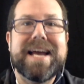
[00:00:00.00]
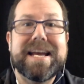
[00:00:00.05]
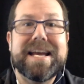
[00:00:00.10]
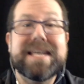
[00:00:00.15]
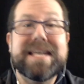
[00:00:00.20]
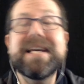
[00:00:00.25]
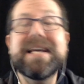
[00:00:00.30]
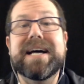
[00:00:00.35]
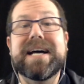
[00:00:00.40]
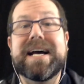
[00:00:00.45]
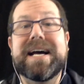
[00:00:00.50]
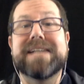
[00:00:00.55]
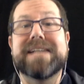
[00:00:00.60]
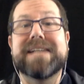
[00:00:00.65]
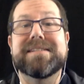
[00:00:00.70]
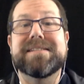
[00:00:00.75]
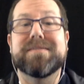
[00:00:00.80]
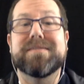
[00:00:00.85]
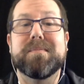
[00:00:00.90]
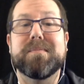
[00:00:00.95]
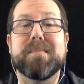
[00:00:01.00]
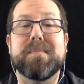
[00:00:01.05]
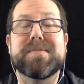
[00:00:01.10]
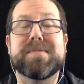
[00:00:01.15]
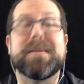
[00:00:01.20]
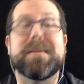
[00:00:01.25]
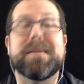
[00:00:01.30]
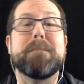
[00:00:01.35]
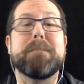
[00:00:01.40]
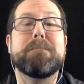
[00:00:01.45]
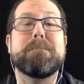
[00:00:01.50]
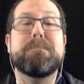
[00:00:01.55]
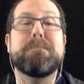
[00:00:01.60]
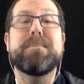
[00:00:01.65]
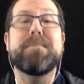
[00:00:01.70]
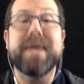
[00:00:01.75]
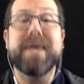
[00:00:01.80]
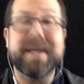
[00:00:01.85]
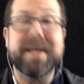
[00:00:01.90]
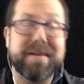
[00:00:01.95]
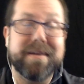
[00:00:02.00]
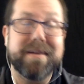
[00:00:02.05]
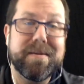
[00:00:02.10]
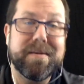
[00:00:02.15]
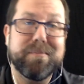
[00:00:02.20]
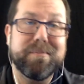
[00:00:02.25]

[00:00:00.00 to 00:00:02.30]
Kia has some big